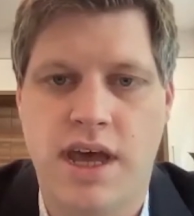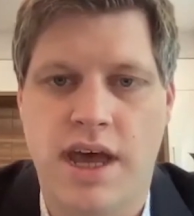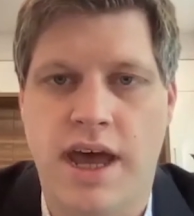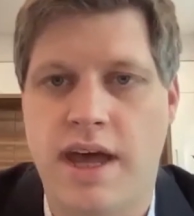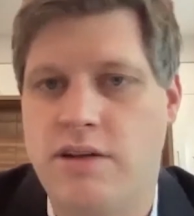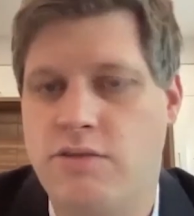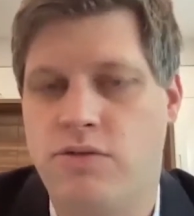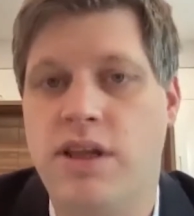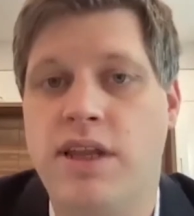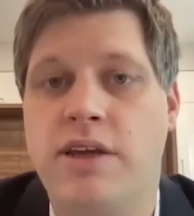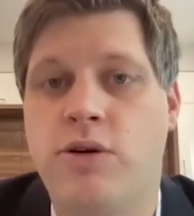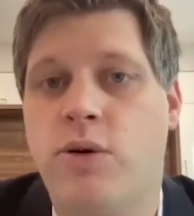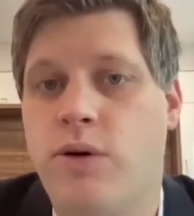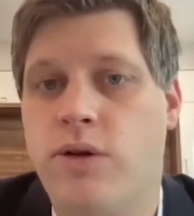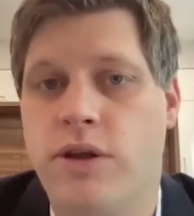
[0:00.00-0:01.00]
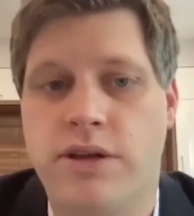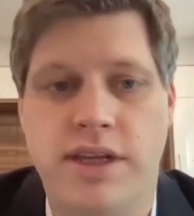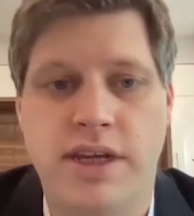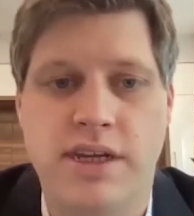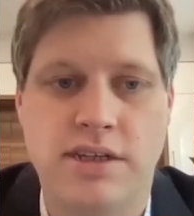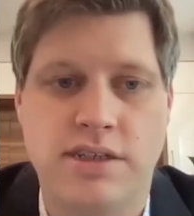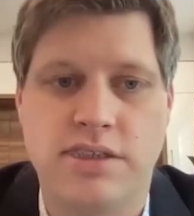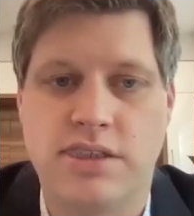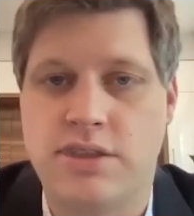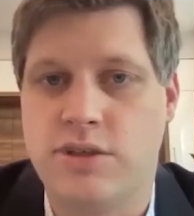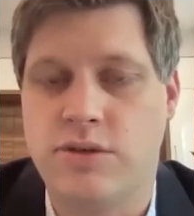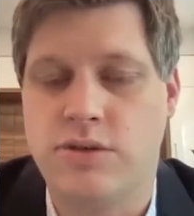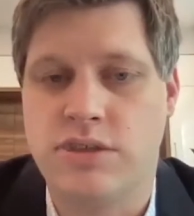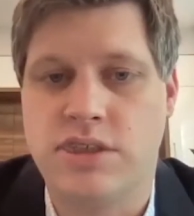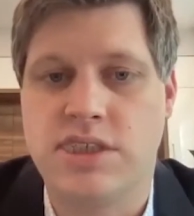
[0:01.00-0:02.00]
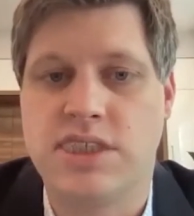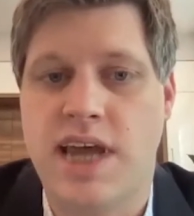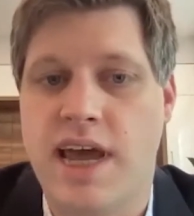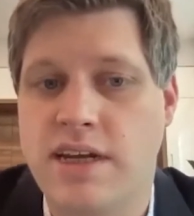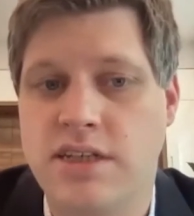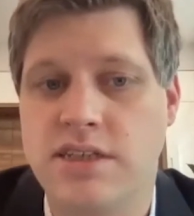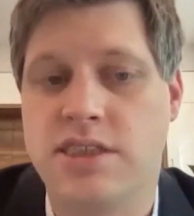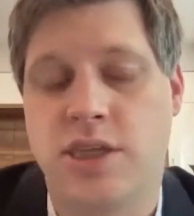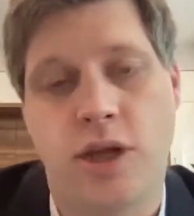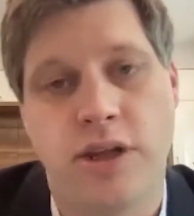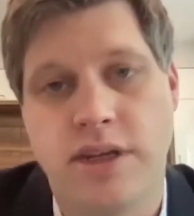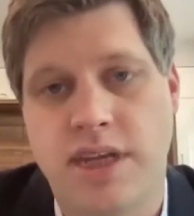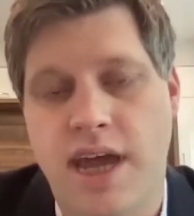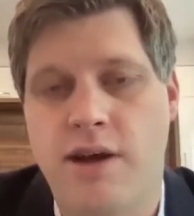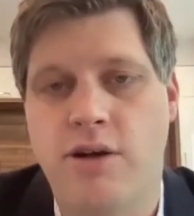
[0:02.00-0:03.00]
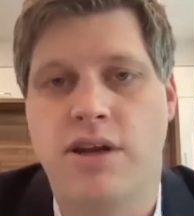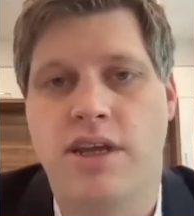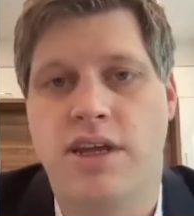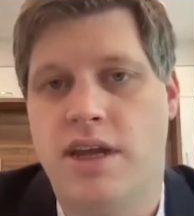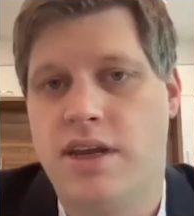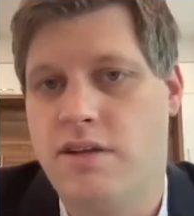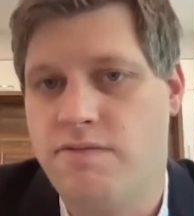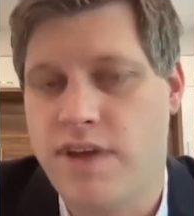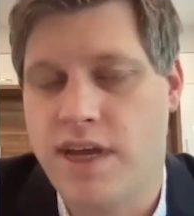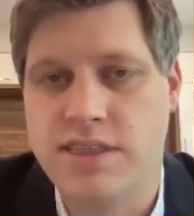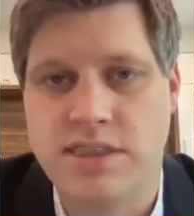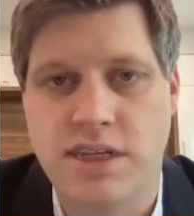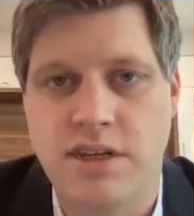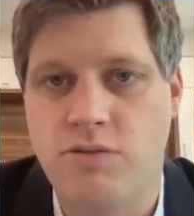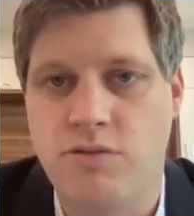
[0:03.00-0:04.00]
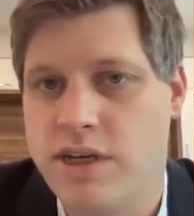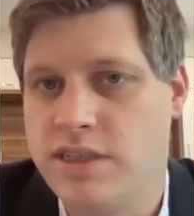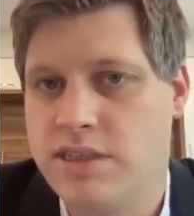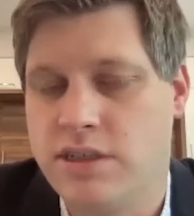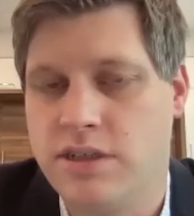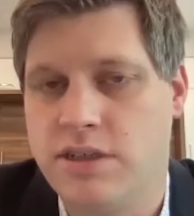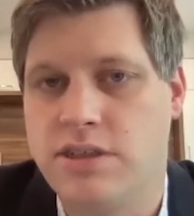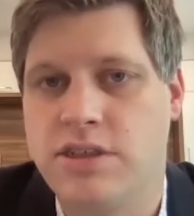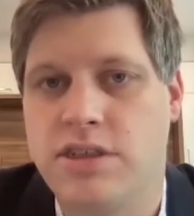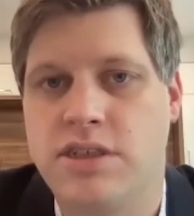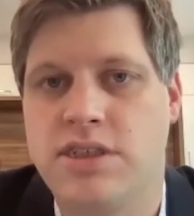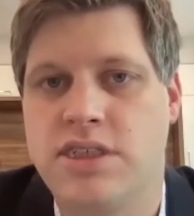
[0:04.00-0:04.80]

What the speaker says: and really call on leaders to stand in solidarity and invest in the research,